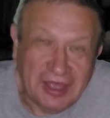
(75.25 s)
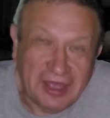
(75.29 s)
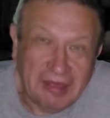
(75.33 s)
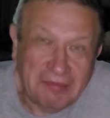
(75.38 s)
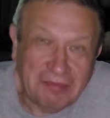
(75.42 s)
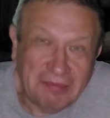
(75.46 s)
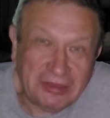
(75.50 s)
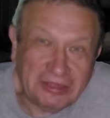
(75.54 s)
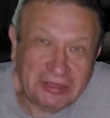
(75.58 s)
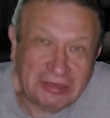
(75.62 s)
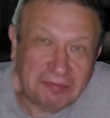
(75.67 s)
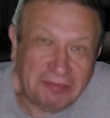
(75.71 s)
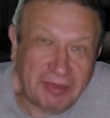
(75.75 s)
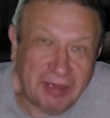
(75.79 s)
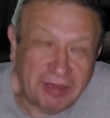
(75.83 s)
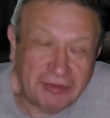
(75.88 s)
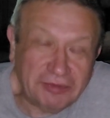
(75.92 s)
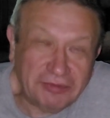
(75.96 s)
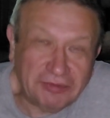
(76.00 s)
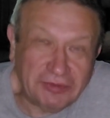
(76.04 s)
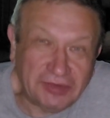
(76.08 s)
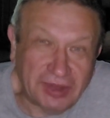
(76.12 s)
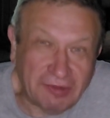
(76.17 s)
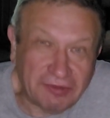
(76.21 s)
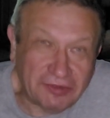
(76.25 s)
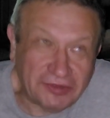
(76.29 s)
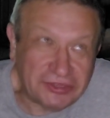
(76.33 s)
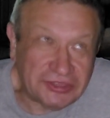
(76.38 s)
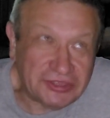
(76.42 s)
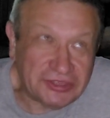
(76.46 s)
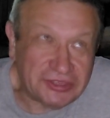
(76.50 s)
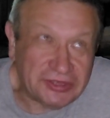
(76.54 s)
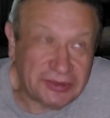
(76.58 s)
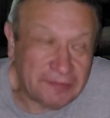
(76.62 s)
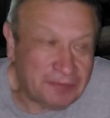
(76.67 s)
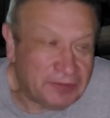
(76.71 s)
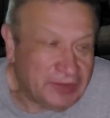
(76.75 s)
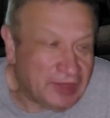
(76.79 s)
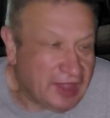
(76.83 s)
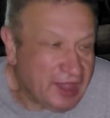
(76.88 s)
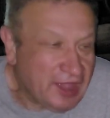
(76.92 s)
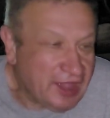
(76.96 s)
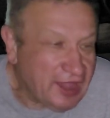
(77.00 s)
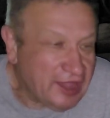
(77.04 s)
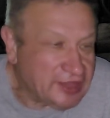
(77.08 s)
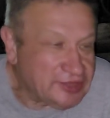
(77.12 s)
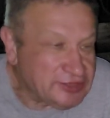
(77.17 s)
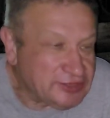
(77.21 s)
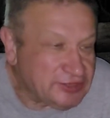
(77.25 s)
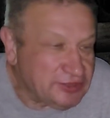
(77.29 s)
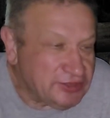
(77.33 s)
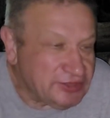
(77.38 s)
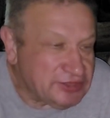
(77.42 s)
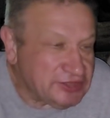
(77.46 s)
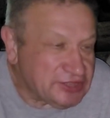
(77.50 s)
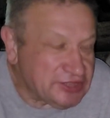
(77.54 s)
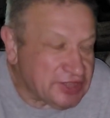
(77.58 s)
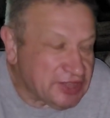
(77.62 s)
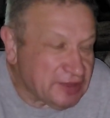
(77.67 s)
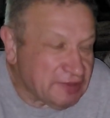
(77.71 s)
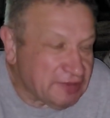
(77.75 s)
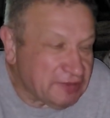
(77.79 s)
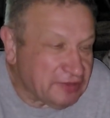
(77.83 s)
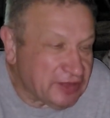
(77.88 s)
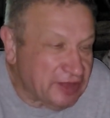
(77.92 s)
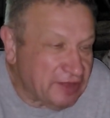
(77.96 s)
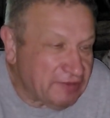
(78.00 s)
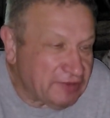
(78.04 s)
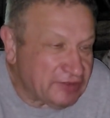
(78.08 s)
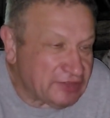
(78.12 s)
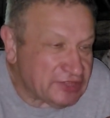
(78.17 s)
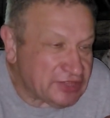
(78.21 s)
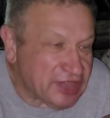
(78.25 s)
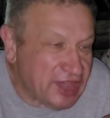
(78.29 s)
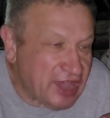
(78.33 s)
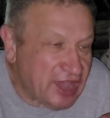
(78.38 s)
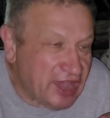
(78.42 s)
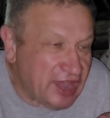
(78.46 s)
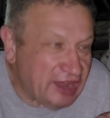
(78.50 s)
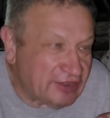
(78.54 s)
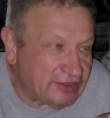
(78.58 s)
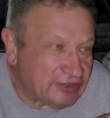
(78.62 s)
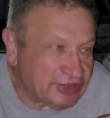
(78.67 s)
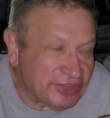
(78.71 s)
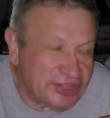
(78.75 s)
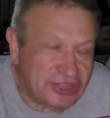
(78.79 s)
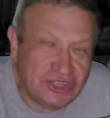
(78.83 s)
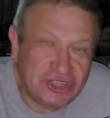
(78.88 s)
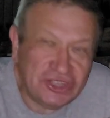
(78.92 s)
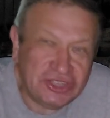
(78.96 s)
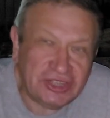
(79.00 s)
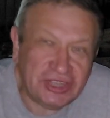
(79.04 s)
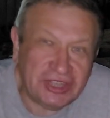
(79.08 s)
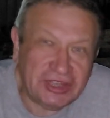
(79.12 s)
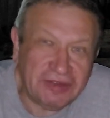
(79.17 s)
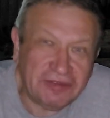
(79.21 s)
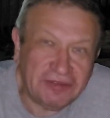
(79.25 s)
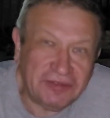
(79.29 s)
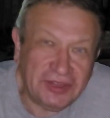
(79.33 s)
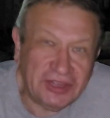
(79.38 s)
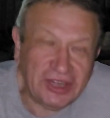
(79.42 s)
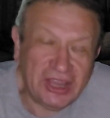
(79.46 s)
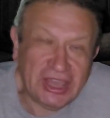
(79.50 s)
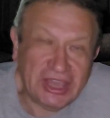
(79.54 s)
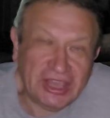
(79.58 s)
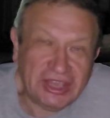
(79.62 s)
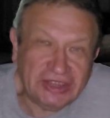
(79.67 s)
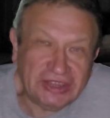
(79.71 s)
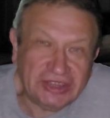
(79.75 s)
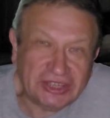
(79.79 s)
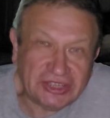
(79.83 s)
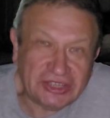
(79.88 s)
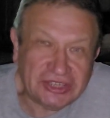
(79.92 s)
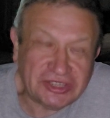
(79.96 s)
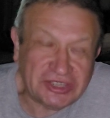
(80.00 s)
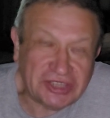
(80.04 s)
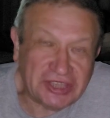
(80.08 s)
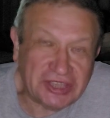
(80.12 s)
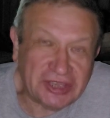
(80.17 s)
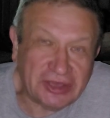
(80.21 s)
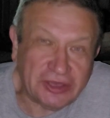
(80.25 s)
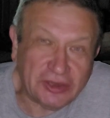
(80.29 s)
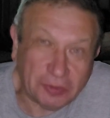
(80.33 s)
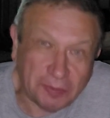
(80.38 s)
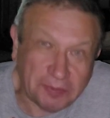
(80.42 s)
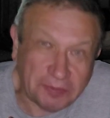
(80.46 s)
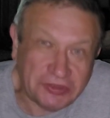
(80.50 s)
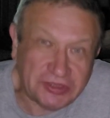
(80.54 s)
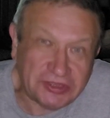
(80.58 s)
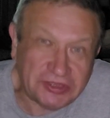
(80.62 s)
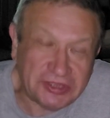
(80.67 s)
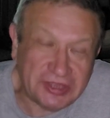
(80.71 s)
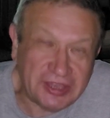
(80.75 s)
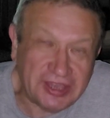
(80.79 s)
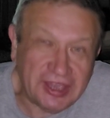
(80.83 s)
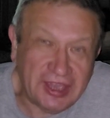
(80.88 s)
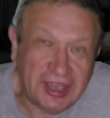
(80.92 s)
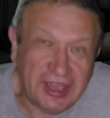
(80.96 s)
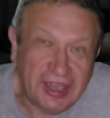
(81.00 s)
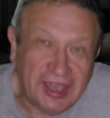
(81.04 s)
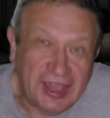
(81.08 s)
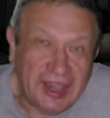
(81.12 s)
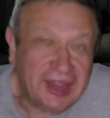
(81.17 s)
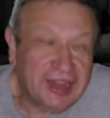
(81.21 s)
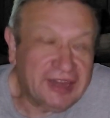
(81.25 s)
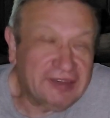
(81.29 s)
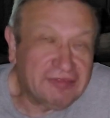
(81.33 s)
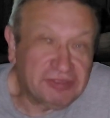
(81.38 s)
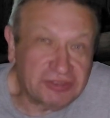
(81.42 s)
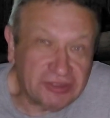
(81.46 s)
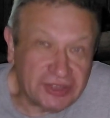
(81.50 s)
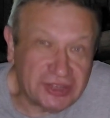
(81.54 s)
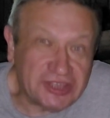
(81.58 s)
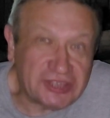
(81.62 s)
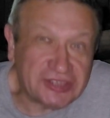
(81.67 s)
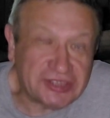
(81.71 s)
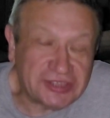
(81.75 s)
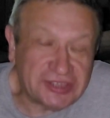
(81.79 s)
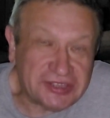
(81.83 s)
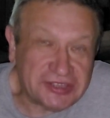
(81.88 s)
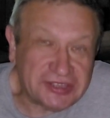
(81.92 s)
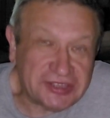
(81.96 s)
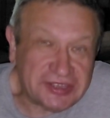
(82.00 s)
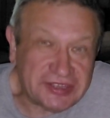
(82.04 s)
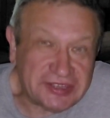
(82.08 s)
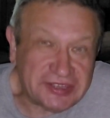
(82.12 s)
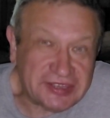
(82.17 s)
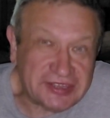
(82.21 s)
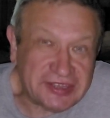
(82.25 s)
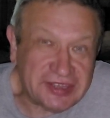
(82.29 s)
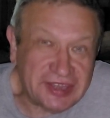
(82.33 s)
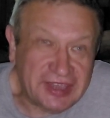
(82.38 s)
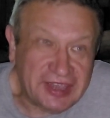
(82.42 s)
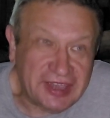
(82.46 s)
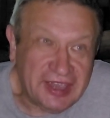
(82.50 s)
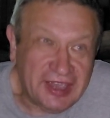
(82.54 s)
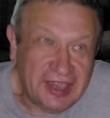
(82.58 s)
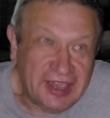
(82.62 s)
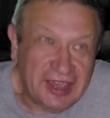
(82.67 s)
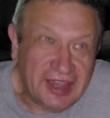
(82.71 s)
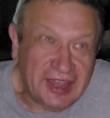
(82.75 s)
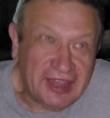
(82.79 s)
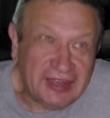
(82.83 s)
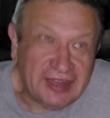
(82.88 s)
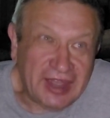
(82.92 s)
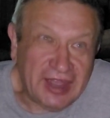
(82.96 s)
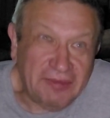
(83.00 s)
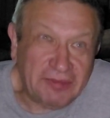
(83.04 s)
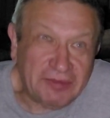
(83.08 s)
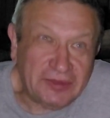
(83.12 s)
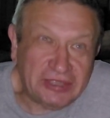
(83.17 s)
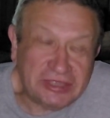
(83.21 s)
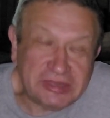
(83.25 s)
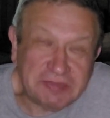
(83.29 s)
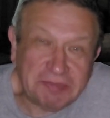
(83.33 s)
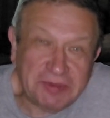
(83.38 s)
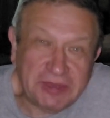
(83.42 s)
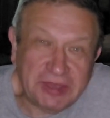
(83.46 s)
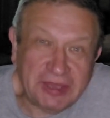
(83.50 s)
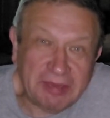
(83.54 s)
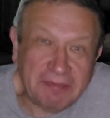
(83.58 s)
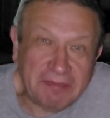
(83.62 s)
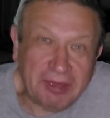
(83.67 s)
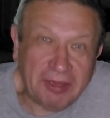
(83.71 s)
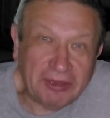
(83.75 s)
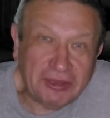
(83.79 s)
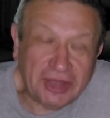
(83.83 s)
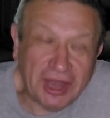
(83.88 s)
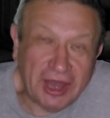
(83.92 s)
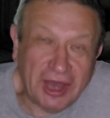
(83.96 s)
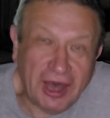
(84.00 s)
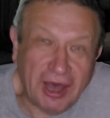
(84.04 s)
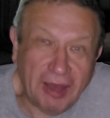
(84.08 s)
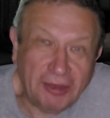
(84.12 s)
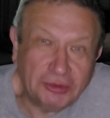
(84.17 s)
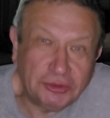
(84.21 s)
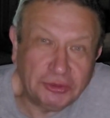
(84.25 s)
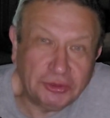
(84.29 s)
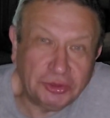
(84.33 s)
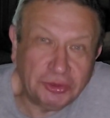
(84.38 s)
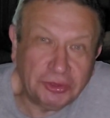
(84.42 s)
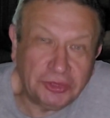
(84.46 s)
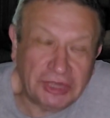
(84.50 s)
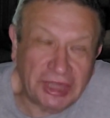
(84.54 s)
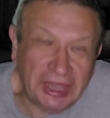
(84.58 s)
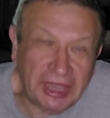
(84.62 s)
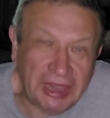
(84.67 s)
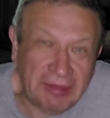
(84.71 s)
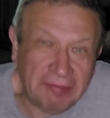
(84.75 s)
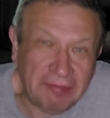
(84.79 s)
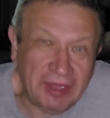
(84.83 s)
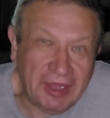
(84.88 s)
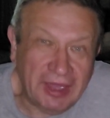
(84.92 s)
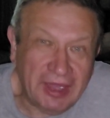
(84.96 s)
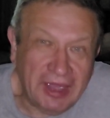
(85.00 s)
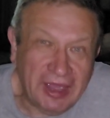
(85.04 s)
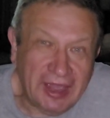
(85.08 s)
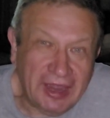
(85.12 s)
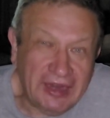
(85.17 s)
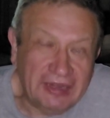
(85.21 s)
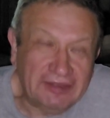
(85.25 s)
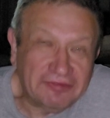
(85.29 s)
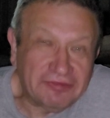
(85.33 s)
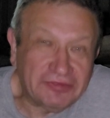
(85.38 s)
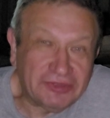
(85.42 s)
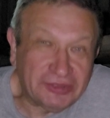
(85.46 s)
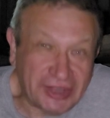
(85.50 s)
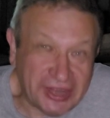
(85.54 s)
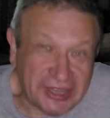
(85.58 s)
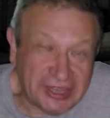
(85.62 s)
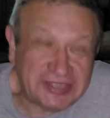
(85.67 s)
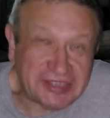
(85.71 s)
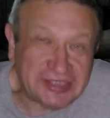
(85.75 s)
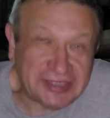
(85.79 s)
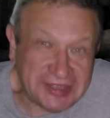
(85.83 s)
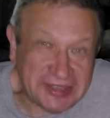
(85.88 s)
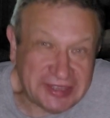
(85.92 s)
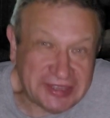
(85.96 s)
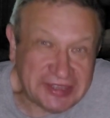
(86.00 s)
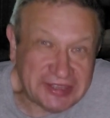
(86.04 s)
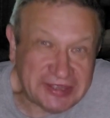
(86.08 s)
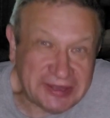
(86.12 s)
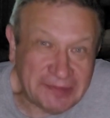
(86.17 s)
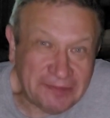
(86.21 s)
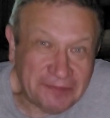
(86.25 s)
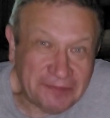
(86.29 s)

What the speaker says: but about flowers. As you see, flowers are arranged in very interesting groups, inflorescences. And I will speak about how to name inflorescence.